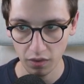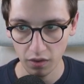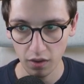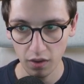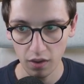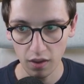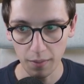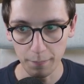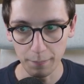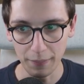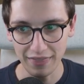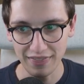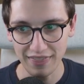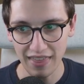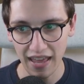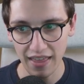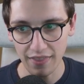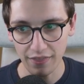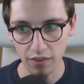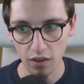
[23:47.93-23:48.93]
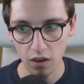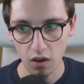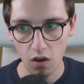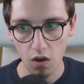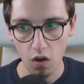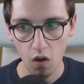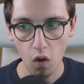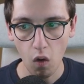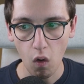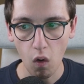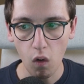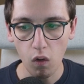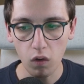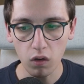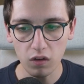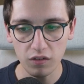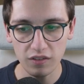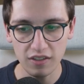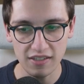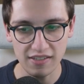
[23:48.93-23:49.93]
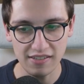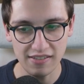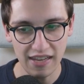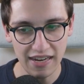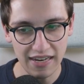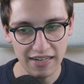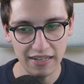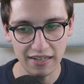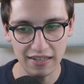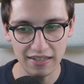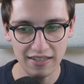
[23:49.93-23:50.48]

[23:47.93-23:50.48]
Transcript: But then all of this data